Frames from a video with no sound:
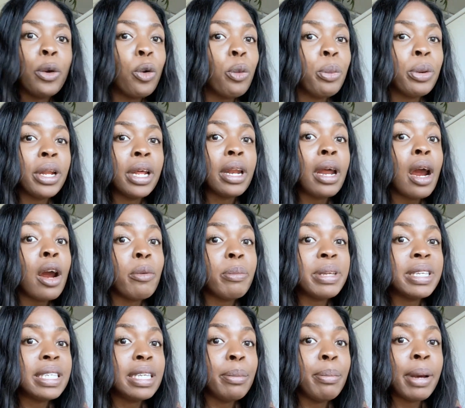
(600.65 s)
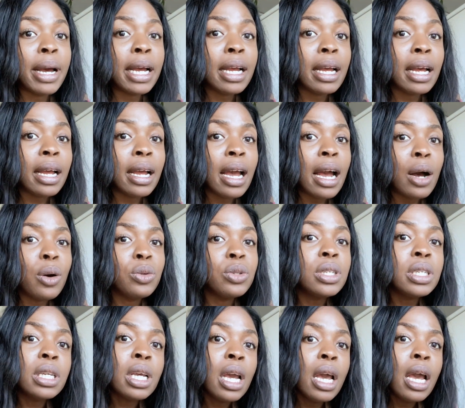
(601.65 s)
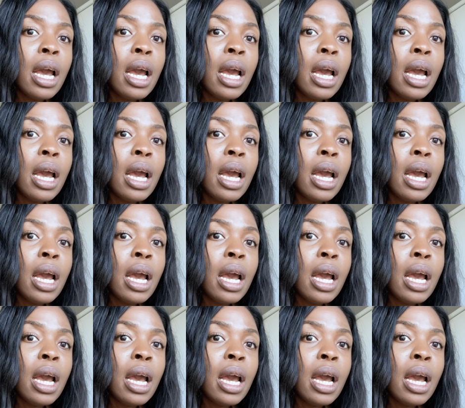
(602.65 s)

open an RBC bank account,